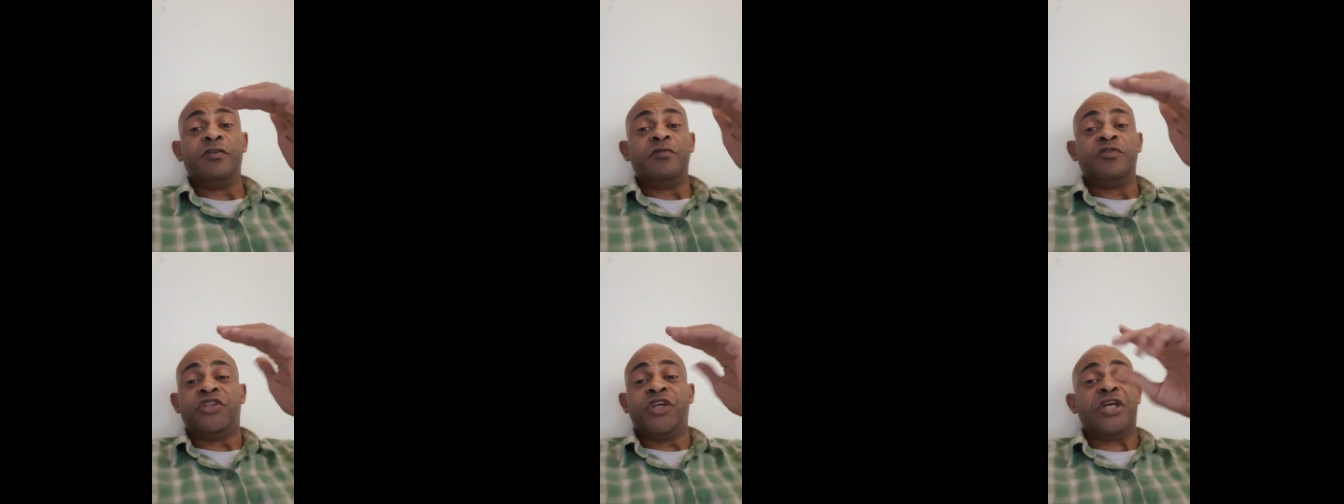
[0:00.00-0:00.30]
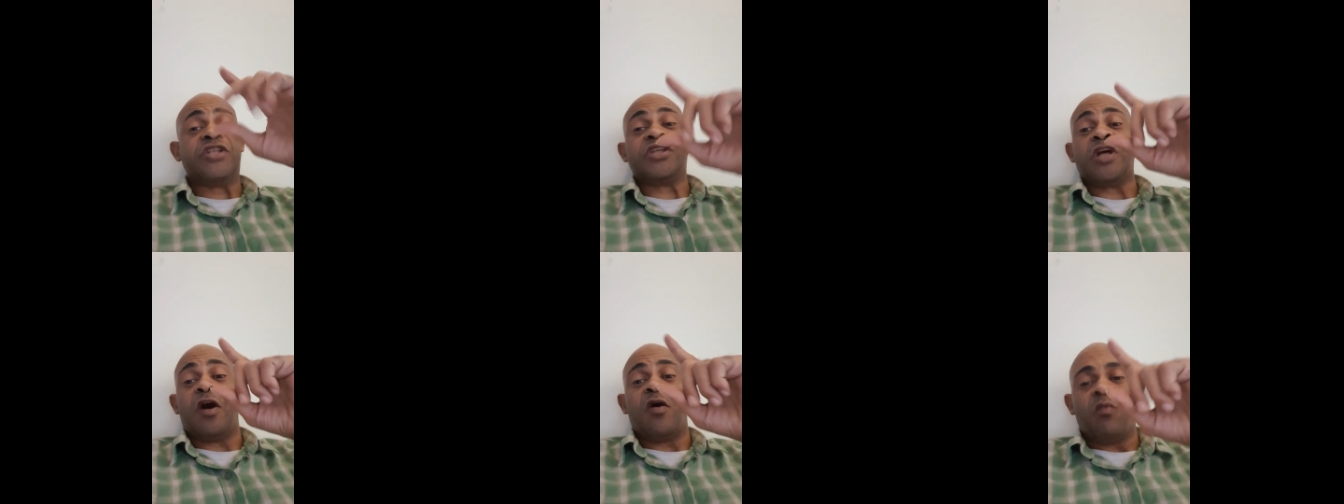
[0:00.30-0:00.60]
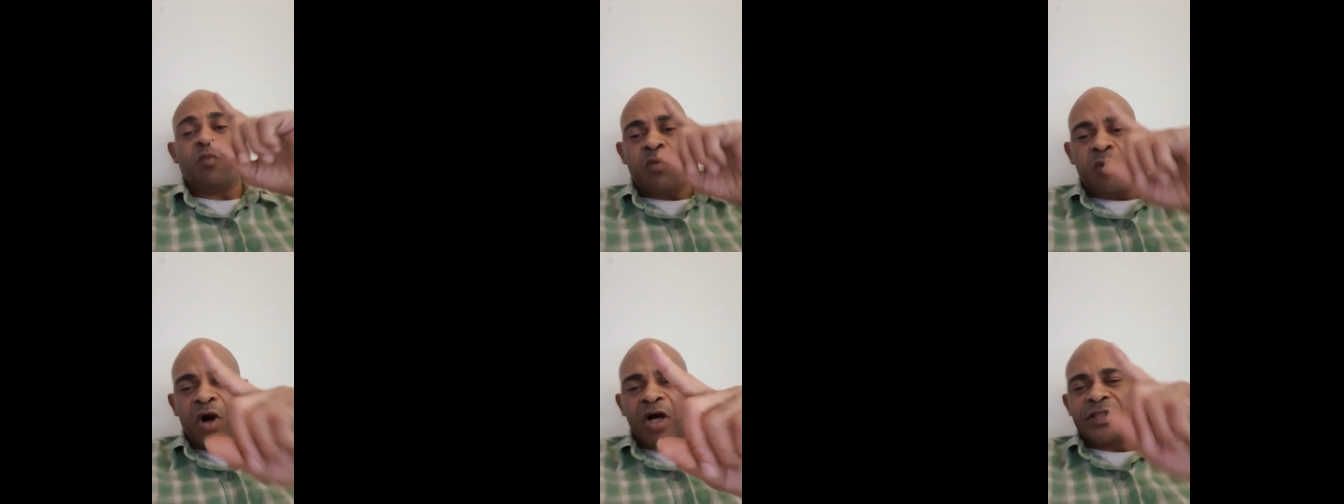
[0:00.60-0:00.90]
just a
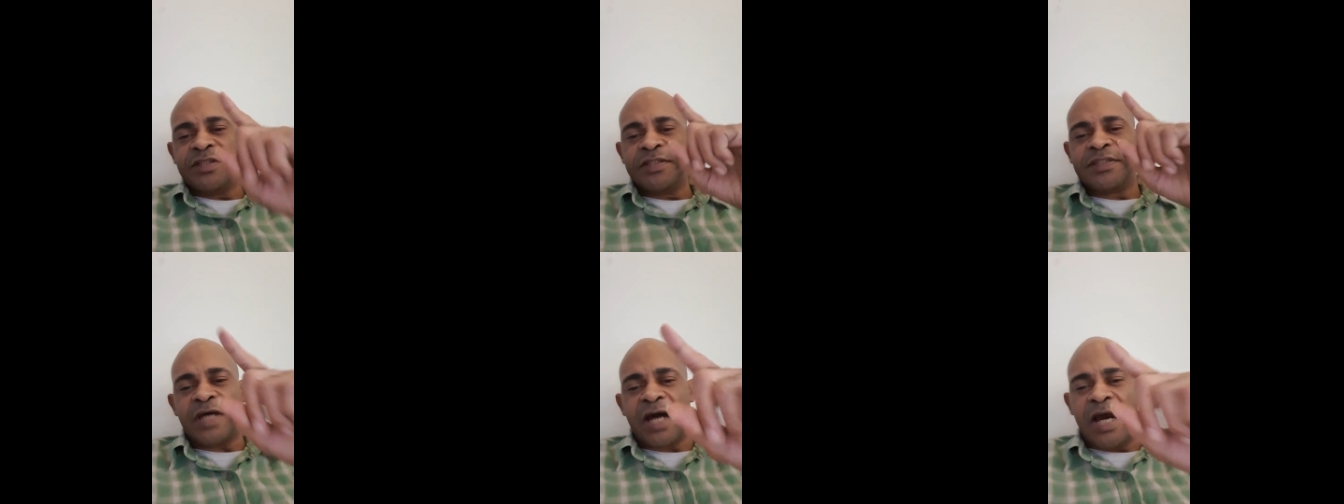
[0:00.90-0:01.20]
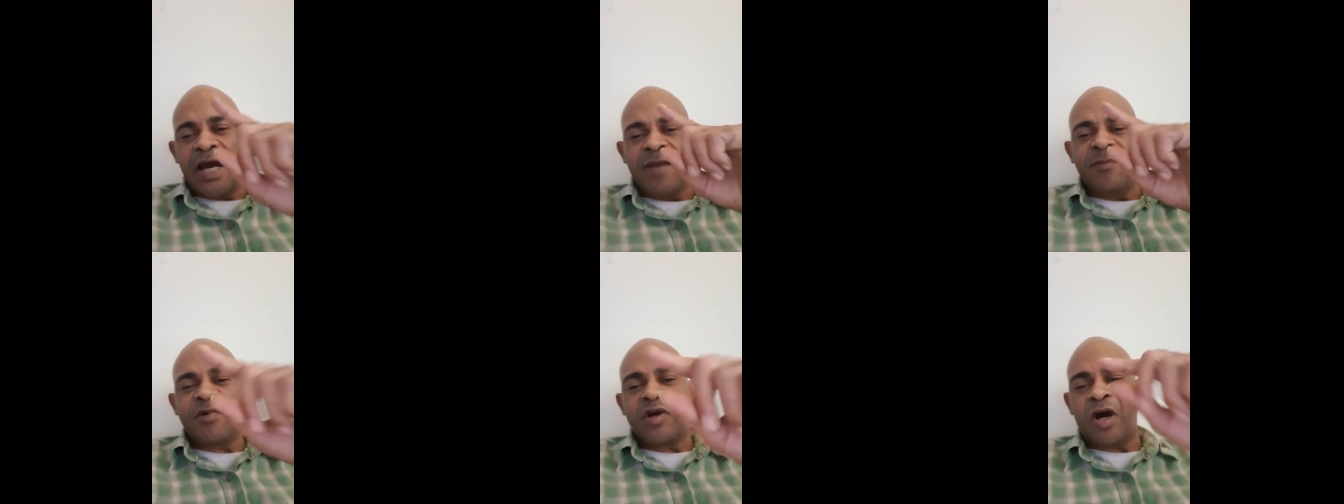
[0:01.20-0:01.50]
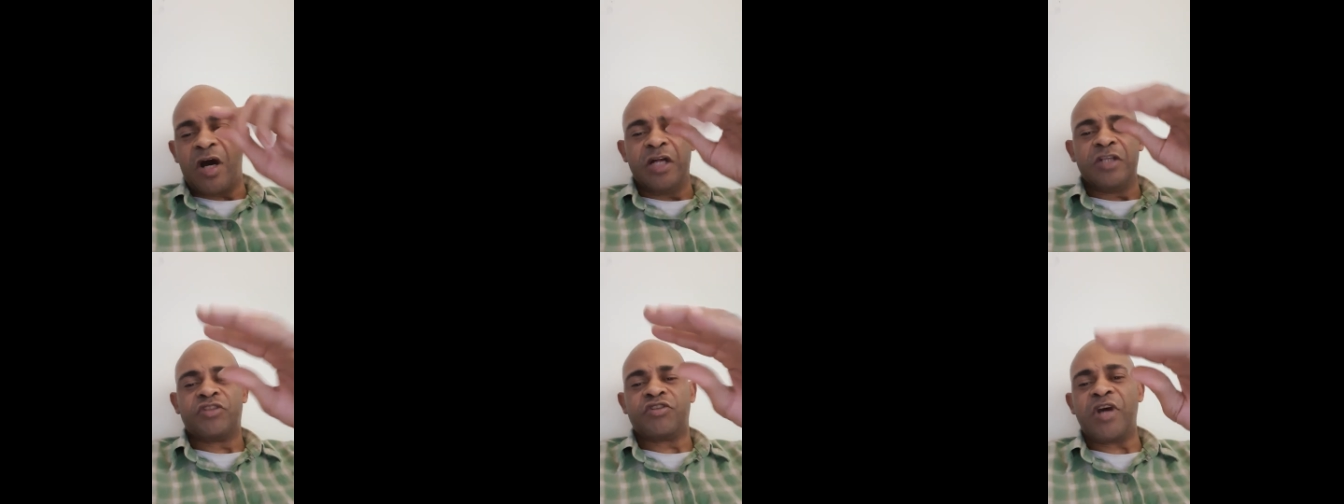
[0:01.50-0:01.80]
one-time
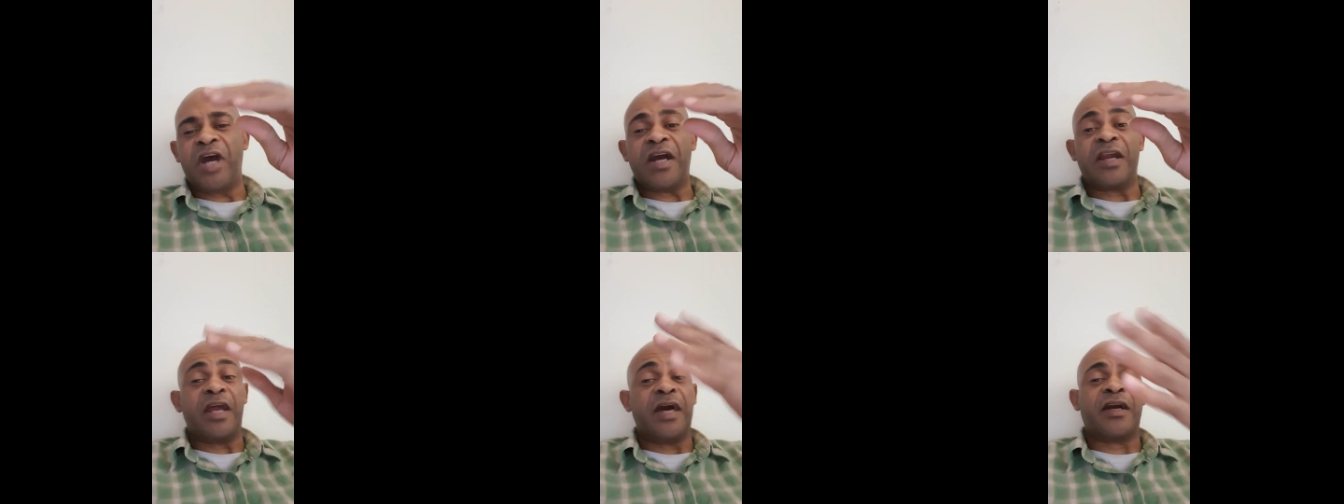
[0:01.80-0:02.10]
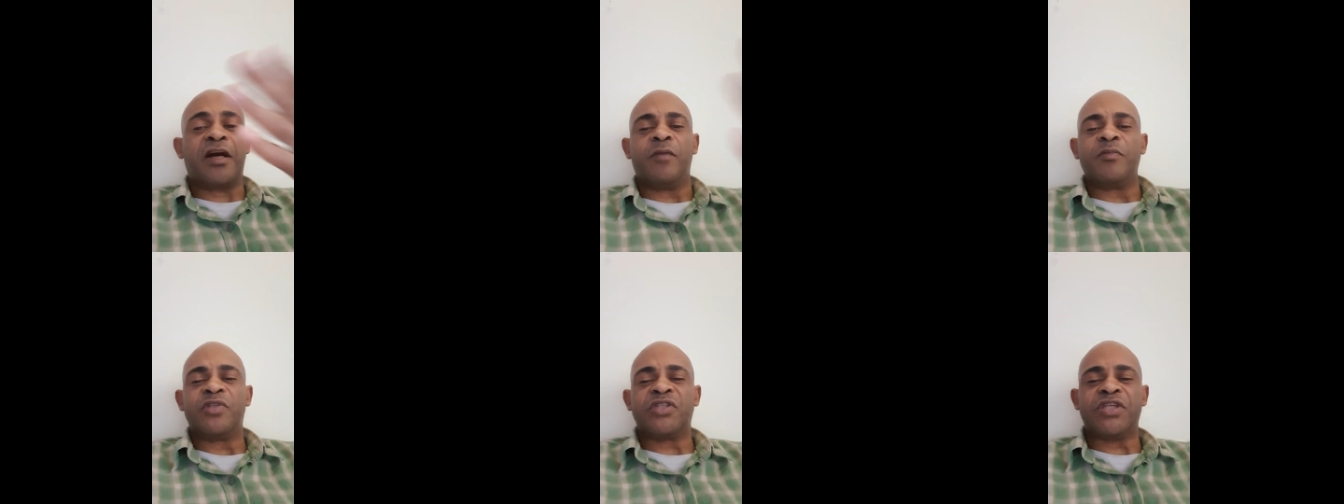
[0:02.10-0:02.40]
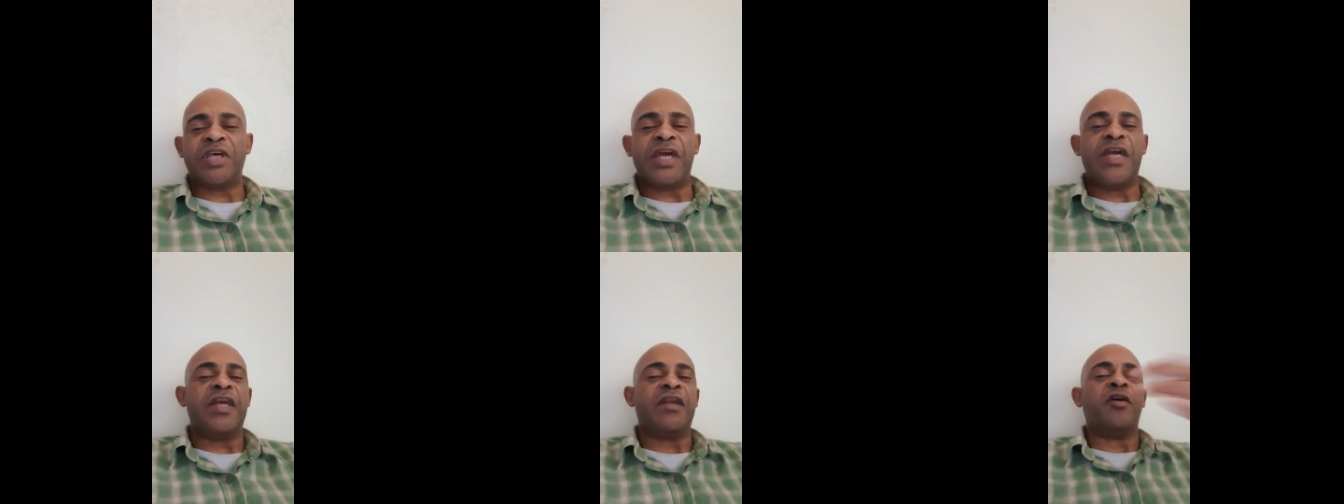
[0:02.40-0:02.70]
contract, like I'm
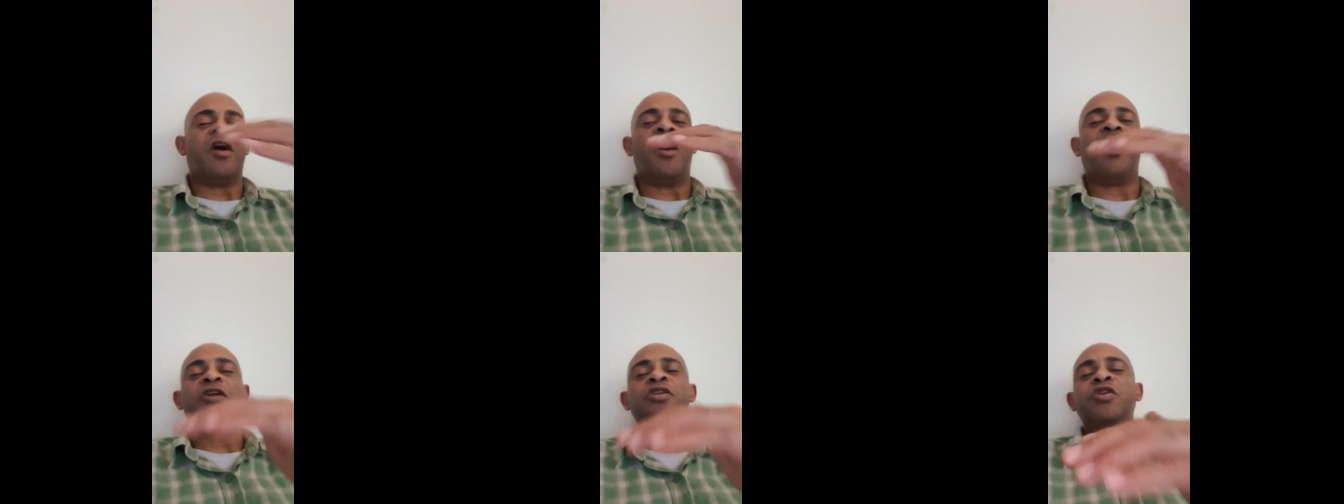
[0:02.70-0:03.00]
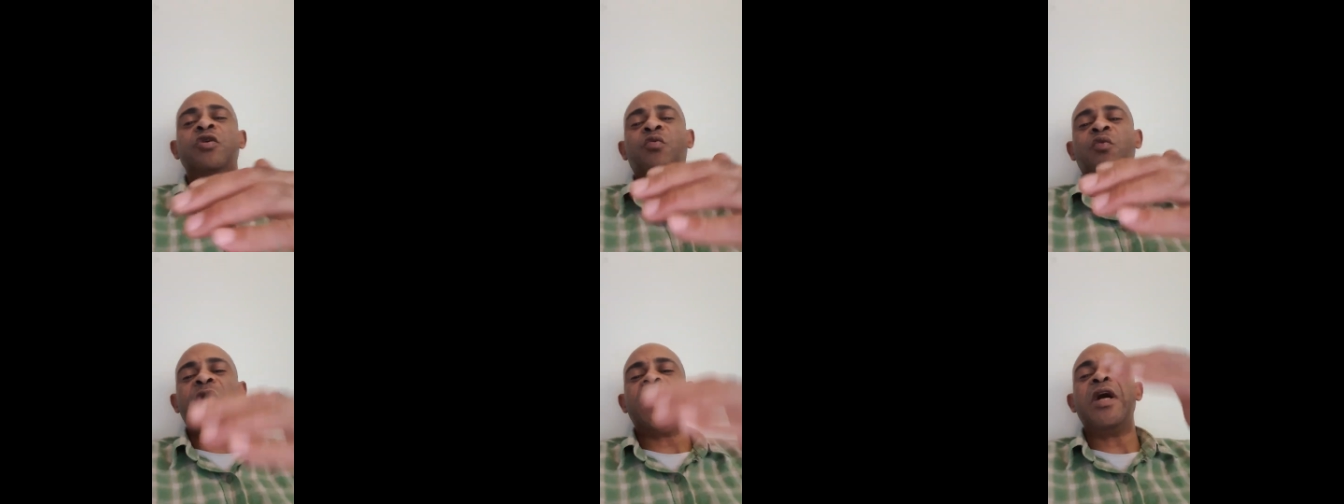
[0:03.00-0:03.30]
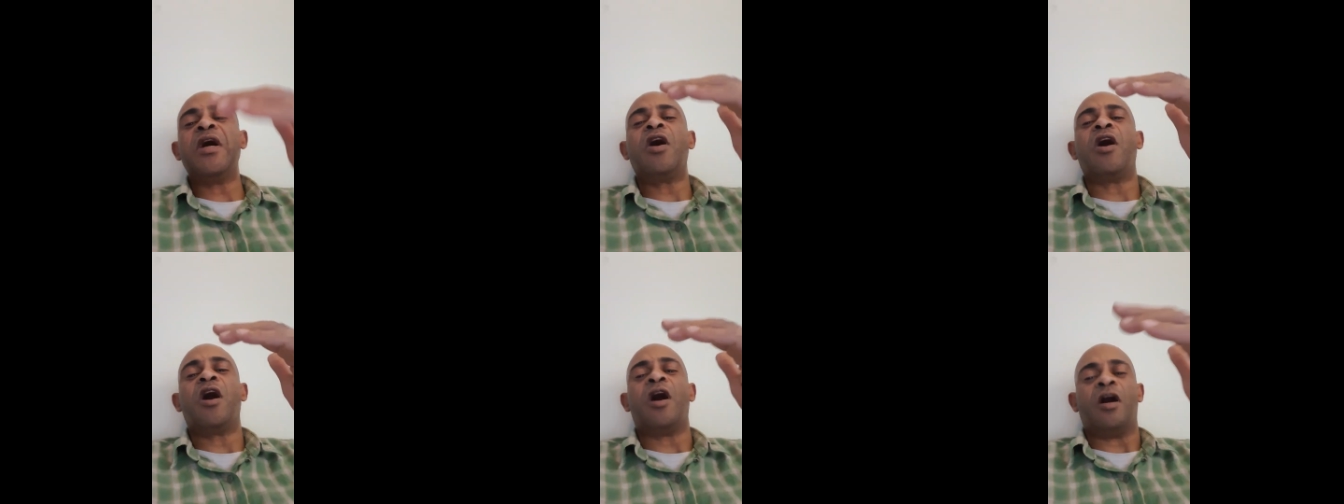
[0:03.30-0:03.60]
saying, on the
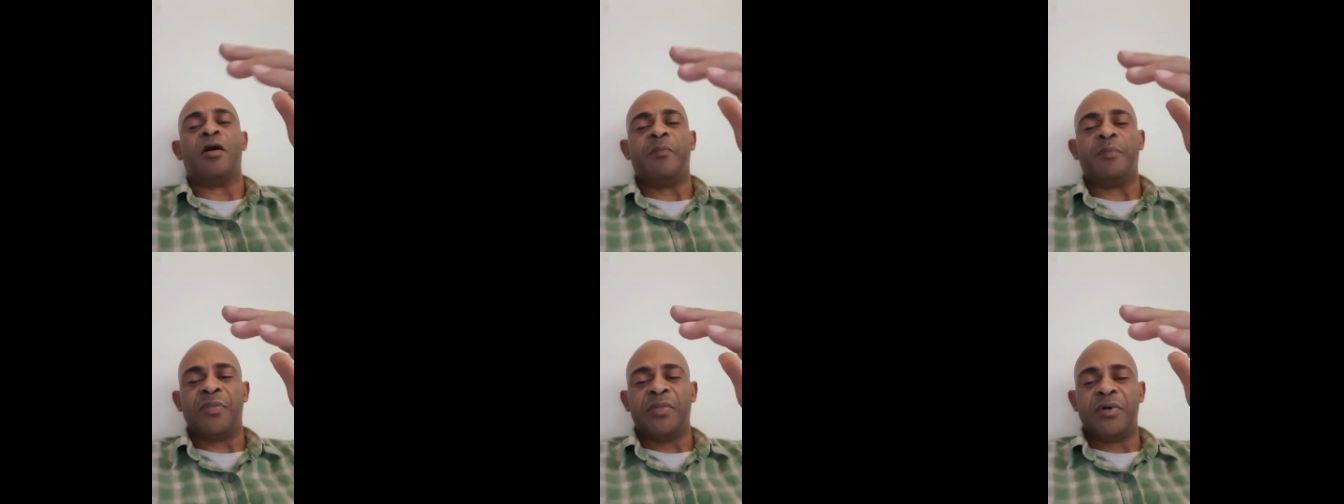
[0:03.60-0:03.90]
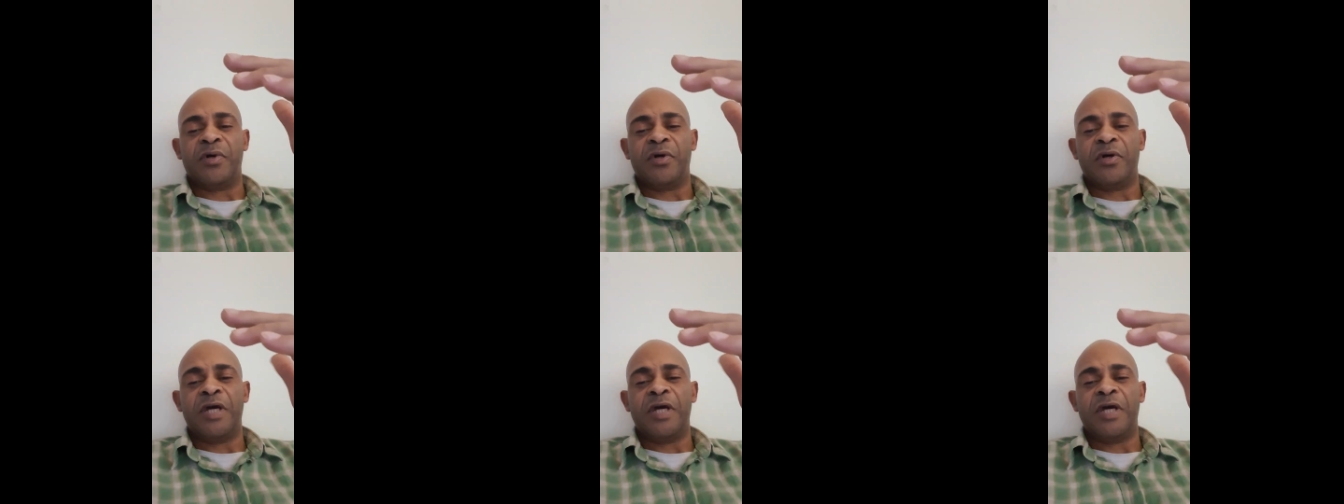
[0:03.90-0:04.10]
way up.